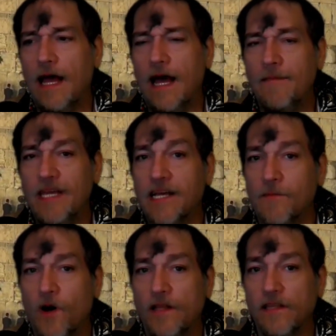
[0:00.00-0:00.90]
i mean
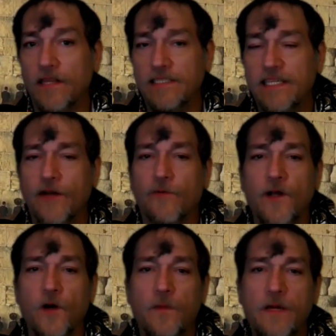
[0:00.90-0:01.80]
come on let's get
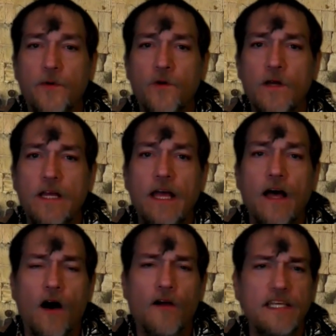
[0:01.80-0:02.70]
real people
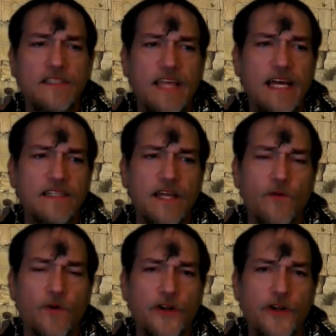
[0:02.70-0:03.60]
all these things that
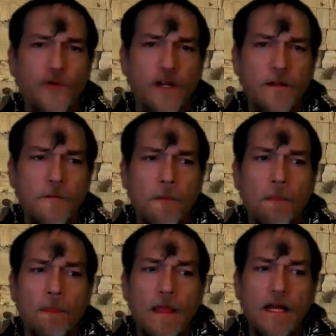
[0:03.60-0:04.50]
we're doing,
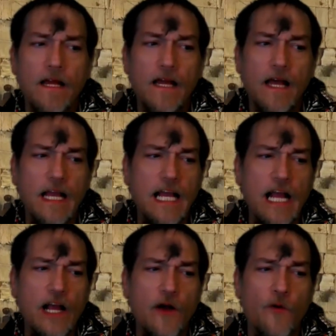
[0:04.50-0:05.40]
eh,
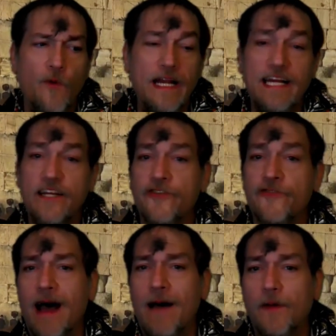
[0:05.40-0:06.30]
we need to
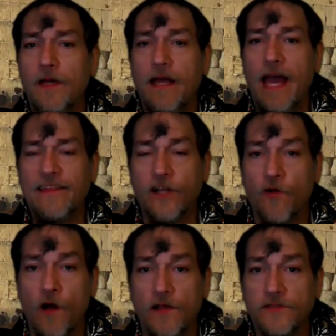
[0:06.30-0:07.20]
drop at the
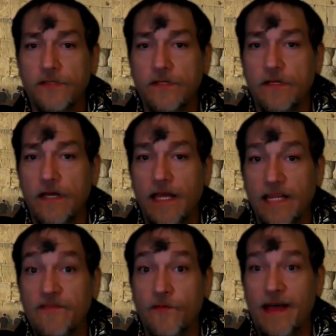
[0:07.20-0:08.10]
cross,
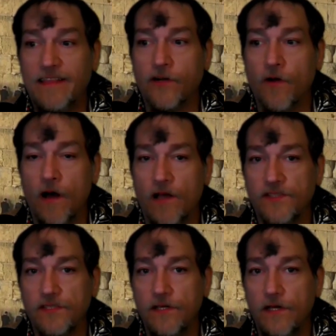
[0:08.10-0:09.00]
leave them at the
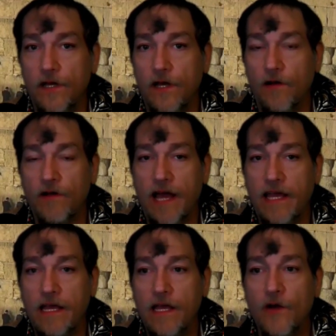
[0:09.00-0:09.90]
cross.
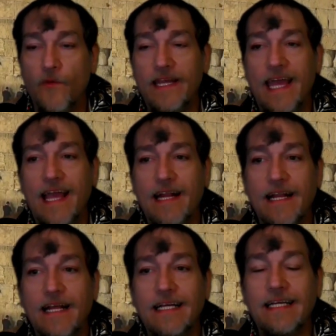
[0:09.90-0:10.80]
Okay. We can't
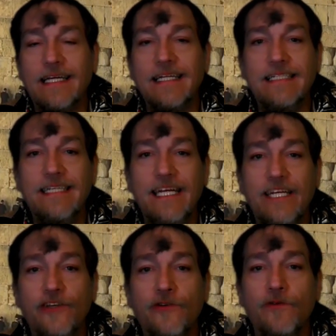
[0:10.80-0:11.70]

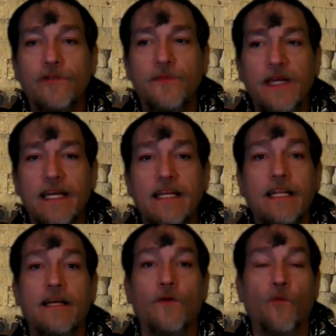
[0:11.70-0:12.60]
continue to be in
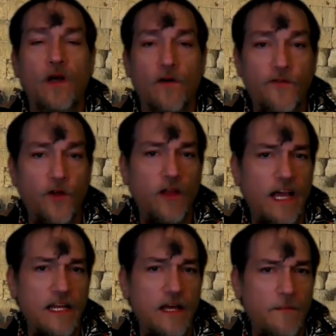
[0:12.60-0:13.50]
willful
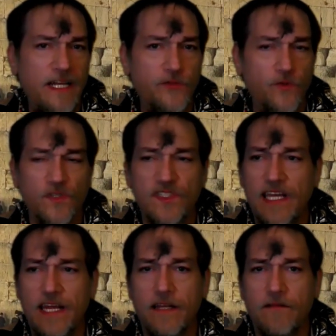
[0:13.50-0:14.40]
and habitual
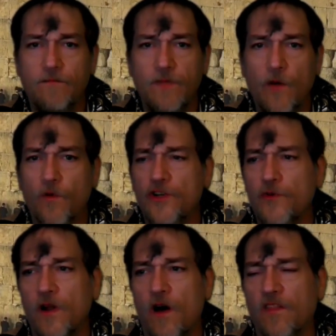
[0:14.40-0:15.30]
sin that we're
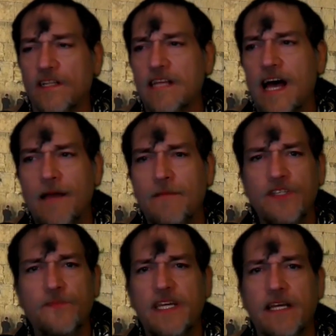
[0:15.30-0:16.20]
doing all the time
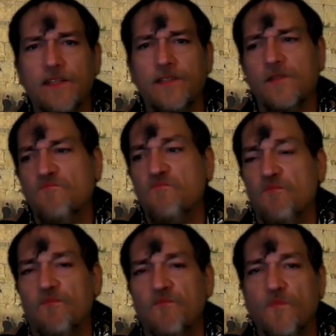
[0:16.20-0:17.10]
just because
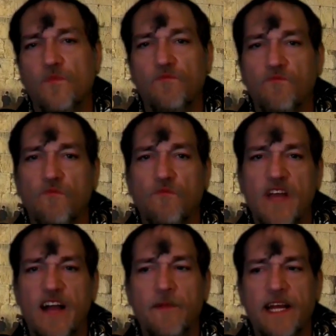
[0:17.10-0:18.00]

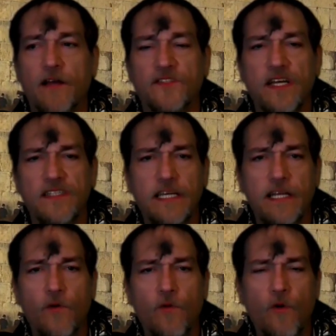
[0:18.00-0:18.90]
everybody else does
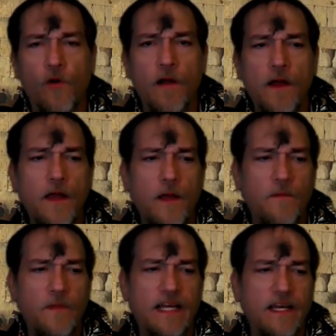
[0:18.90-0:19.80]
it or
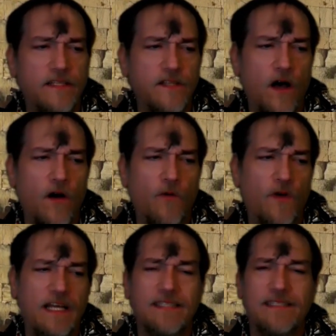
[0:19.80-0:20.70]
because, oh,
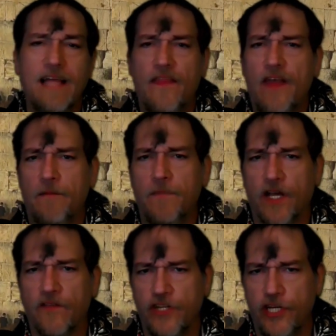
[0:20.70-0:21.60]
well, it's not that
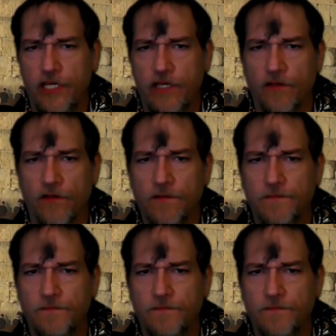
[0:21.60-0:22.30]
big of a deal.